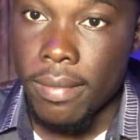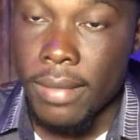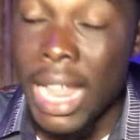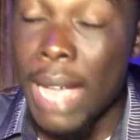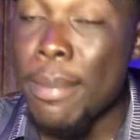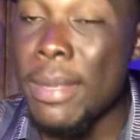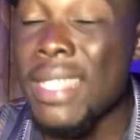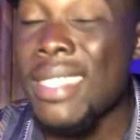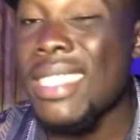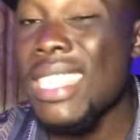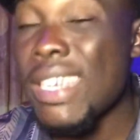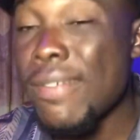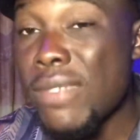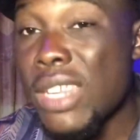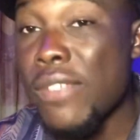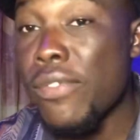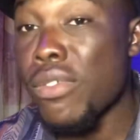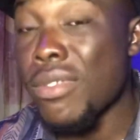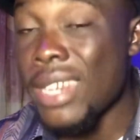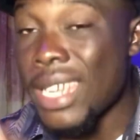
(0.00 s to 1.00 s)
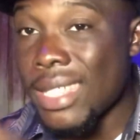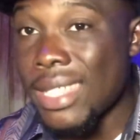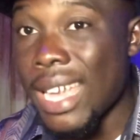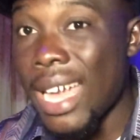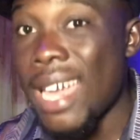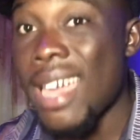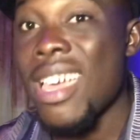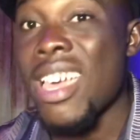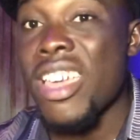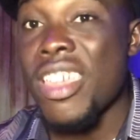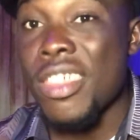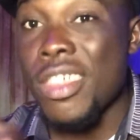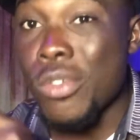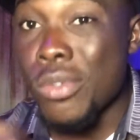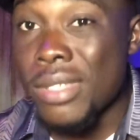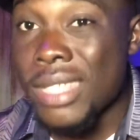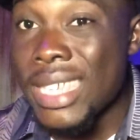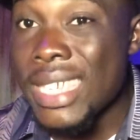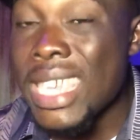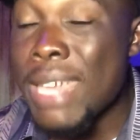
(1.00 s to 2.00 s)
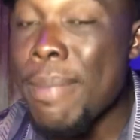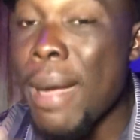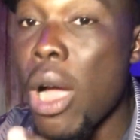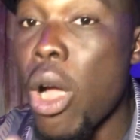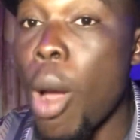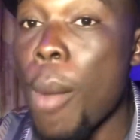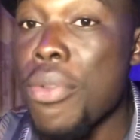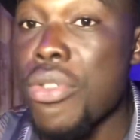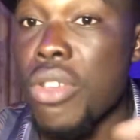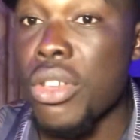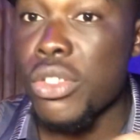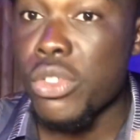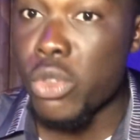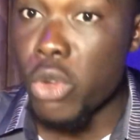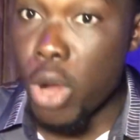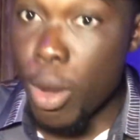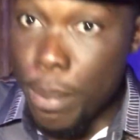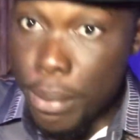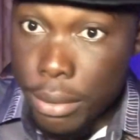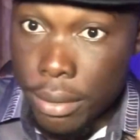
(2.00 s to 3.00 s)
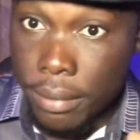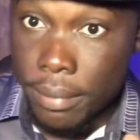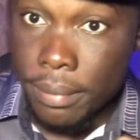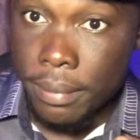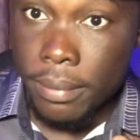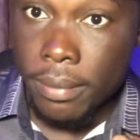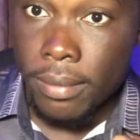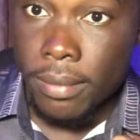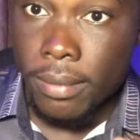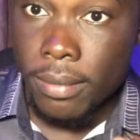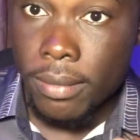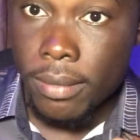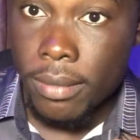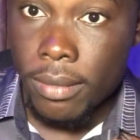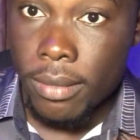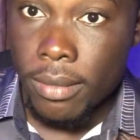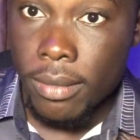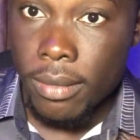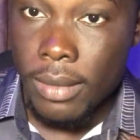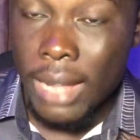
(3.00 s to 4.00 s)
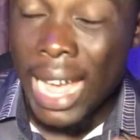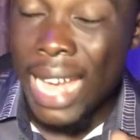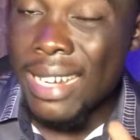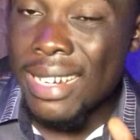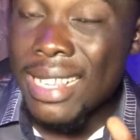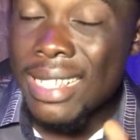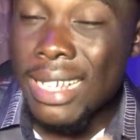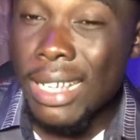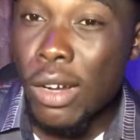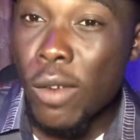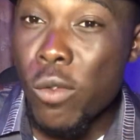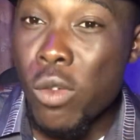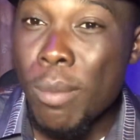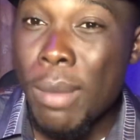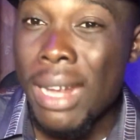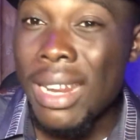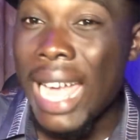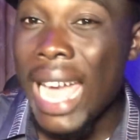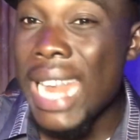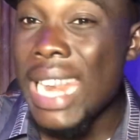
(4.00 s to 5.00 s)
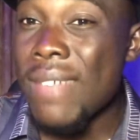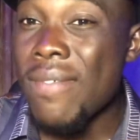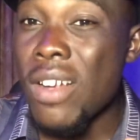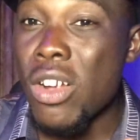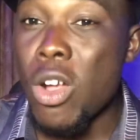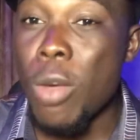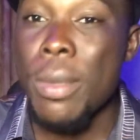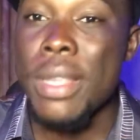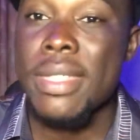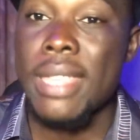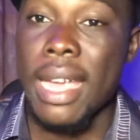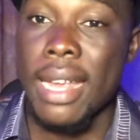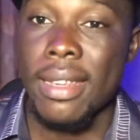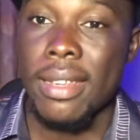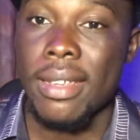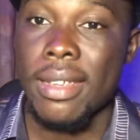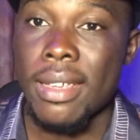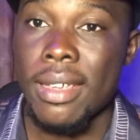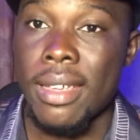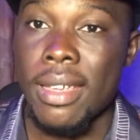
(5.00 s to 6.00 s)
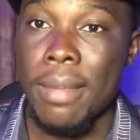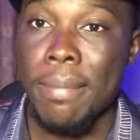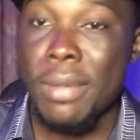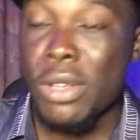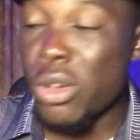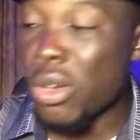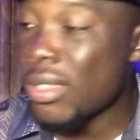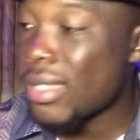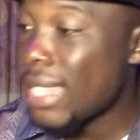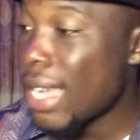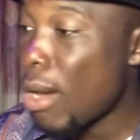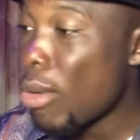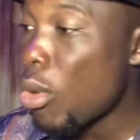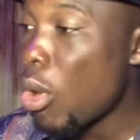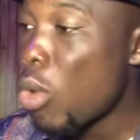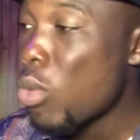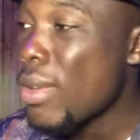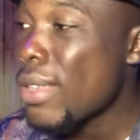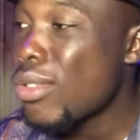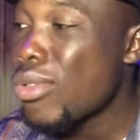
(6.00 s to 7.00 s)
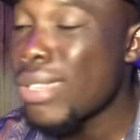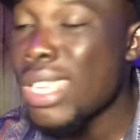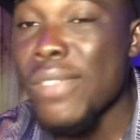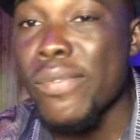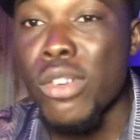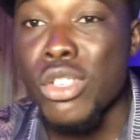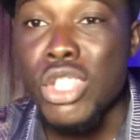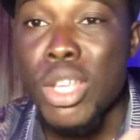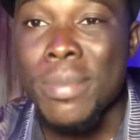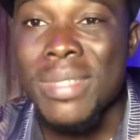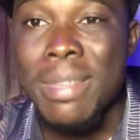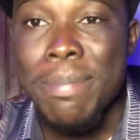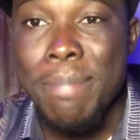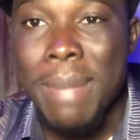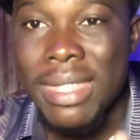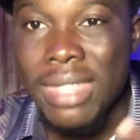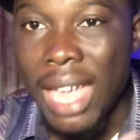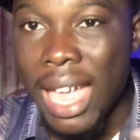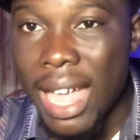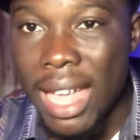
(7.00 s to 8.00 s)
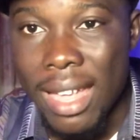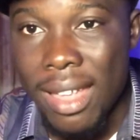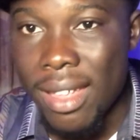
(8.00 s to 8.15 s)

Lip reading: That means even if you date her, she'll still keep her options open. And this kind of women are never committed, because they're always looking for something better.